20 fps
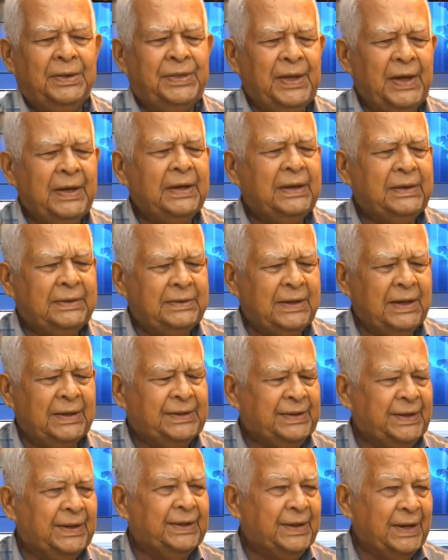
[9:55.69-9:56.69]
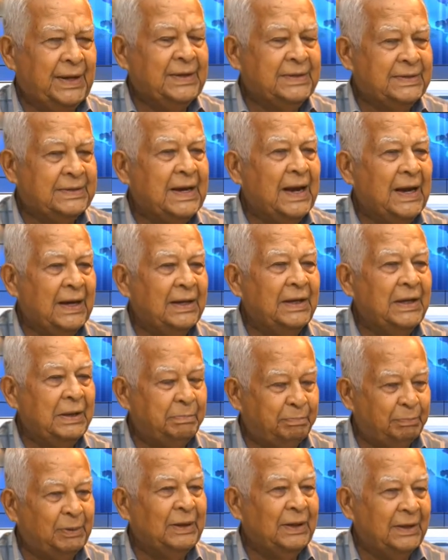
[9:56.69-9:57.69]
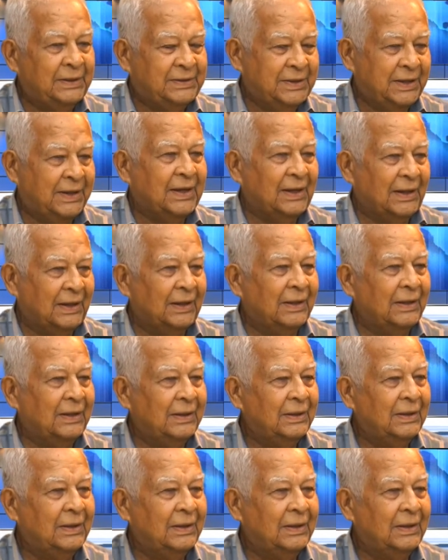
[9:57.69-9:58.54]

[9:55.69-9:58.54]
think this is entirely political.